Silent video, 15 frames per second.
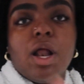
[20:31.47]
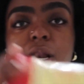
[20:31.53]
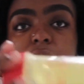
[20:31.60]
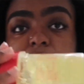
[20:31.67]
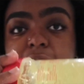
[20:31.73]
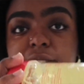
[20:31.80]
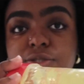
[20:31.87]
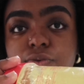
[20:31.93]

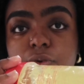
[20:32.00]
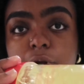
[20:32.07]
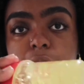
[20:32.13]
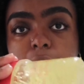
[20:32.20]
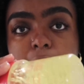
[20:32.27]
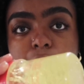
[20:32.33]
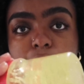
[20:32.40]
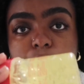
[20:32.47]
Later
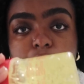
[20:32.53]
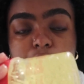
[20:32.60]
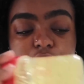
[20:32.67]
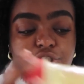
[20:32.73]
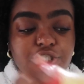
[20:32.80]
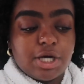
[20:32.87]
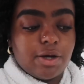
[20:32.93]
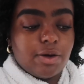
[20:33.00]
on I will
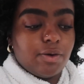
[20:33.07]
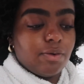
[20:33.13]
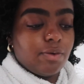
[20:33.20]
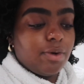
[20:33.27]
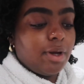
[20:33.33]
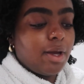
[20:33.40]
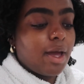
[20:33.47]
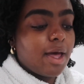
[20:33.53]
put gel,